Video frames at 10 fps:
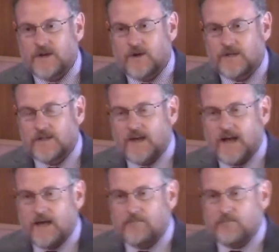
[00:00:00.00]
that only the
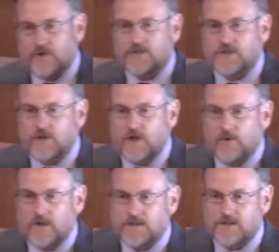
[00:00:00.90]
high priest could
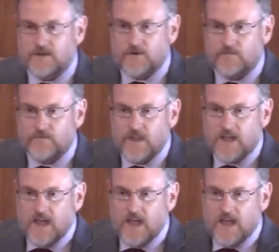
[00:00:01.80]
go into.